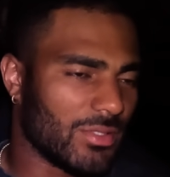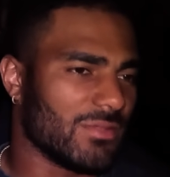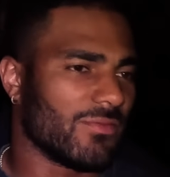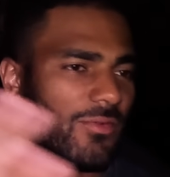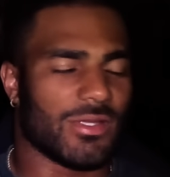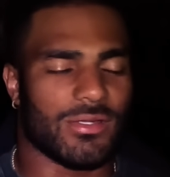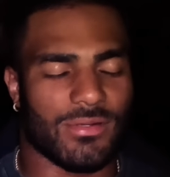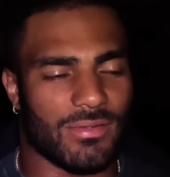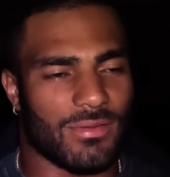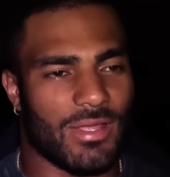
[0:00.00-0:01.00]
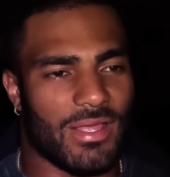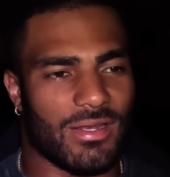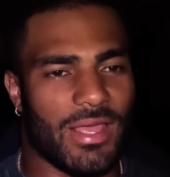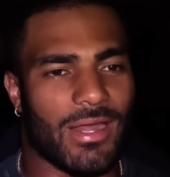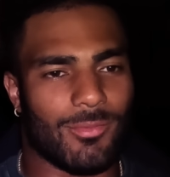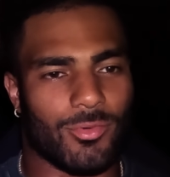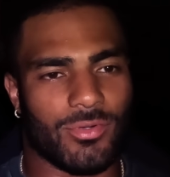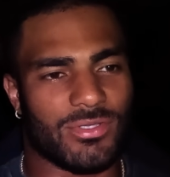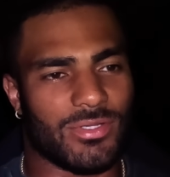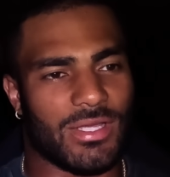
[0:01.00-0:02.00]
He's freaking an
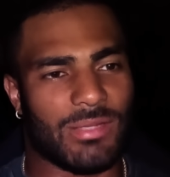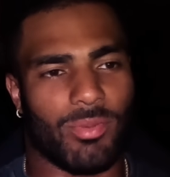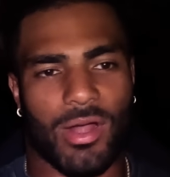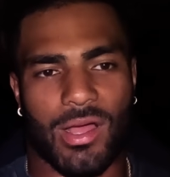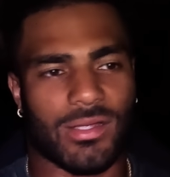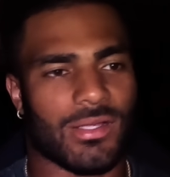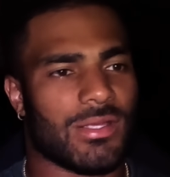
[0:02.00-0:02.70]
animal, and Brock